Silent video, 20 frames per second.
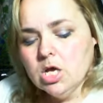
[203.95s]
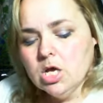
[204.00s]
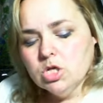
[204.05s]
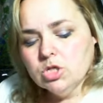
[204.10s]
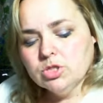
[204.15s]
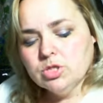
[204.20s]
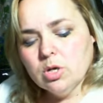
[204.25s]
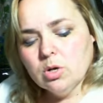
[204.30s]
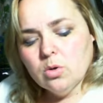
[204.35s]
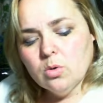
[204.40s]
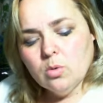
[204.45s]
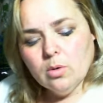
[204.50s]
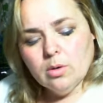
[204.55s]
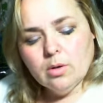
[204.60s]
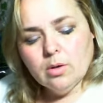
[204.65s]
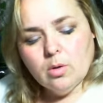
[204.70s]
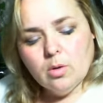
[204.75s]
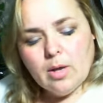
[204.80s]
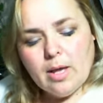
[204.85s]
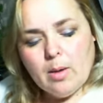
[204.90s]

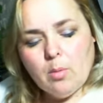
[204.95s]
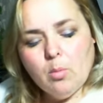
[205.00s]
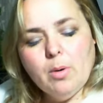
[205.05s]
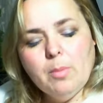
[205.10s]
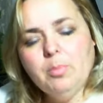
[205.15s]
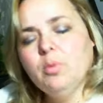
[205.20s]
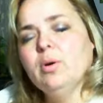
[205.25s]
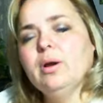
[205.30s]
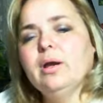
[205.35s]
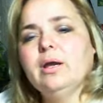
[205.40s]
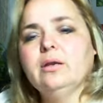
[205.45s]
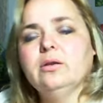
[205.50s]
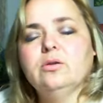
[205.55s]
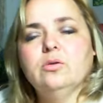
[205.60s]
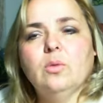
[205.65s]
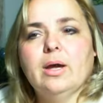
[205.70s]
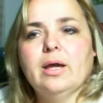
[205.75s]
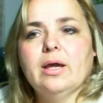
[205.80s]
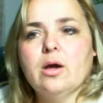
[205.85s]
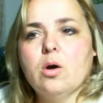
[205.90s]
So, at what point
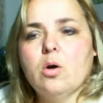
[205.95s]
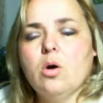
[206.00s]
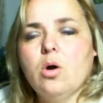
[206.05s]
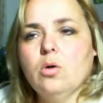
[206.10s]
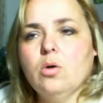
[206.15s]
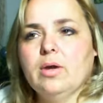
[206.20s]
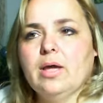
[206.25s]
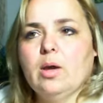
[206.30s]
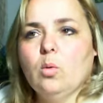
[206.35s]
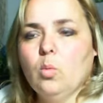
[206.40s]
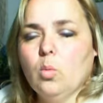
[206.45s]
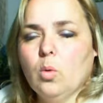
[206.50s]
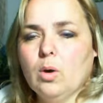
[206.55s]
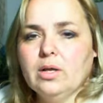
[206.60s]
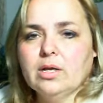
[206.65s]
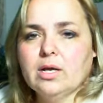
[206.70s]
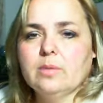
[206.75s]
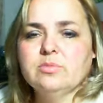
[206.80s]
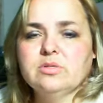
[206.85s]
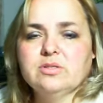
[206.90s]
do I go, okay,
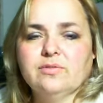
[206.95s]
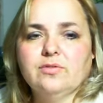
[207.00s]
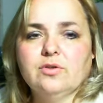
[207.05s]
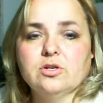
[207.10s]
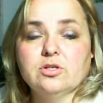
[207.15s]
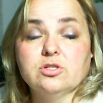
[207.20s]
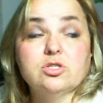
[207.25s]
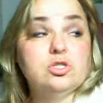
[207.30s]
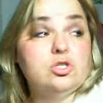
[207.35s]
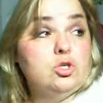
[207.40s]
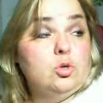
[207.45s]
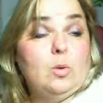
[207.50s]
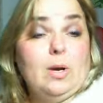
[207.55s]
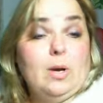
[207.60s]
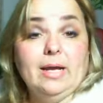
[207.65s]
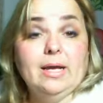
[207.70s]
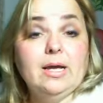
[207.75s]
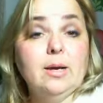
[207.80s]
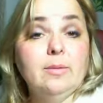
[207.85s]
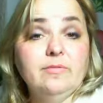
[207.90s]
what comes first? Do
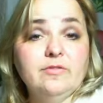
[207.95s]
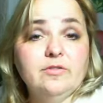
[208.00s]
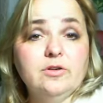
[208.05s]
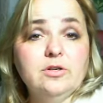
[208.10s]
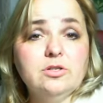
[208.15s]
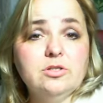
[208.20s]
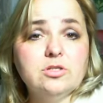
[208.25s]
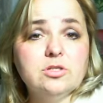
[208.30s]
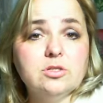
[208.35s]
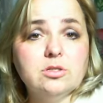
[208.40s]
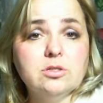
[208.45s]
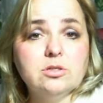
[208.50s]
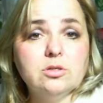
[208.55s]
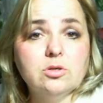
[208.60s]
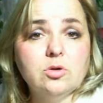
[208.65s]
I come first?